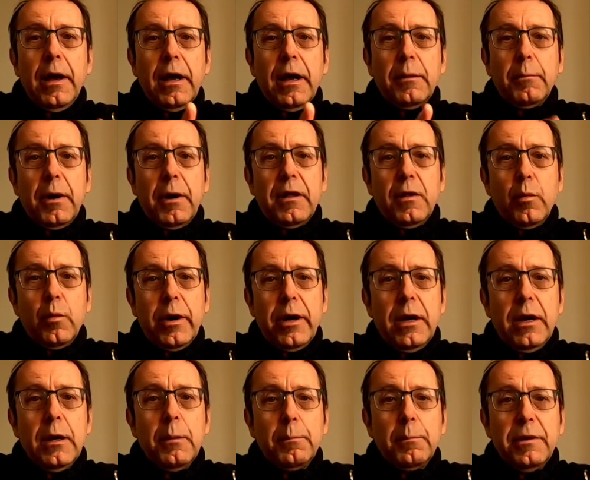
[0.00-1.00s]
And by the
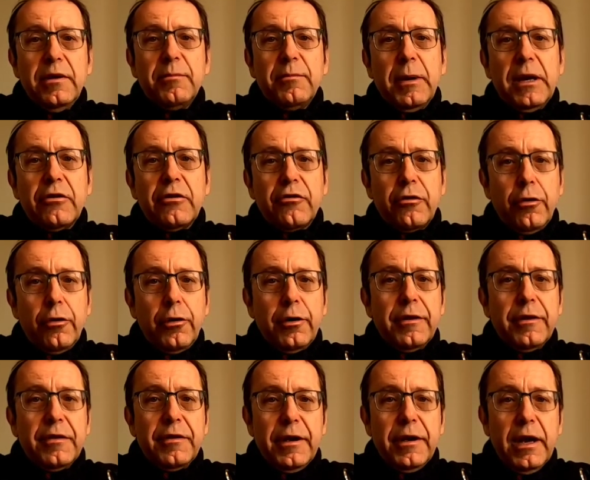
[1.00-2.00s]
way, please make sure
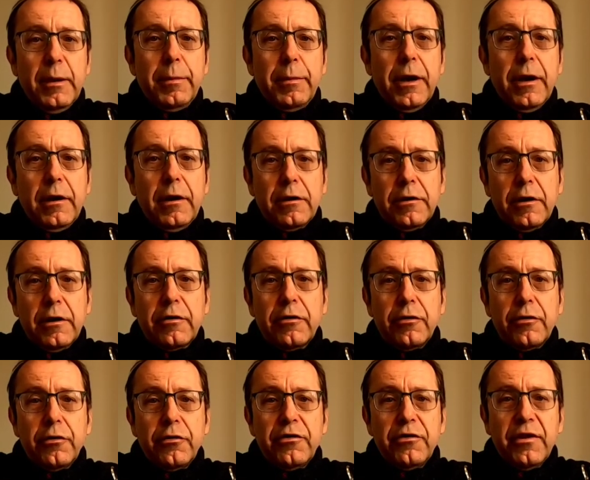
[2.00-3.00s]
that the APA
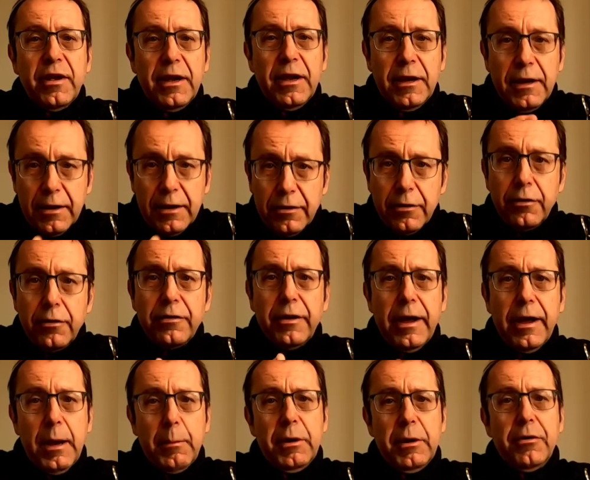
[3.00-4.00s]
connector's inner
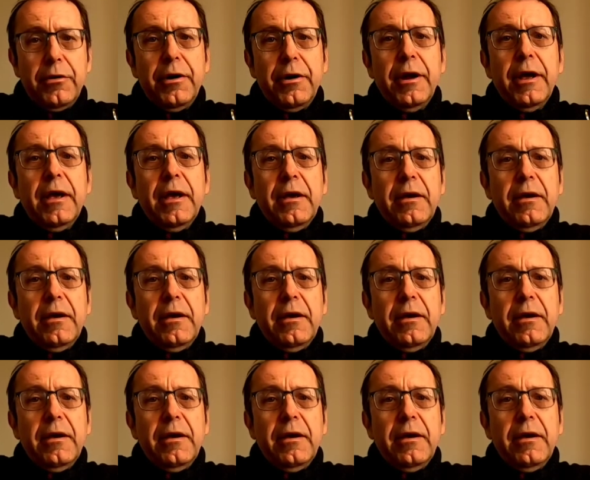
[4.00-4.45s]
diameter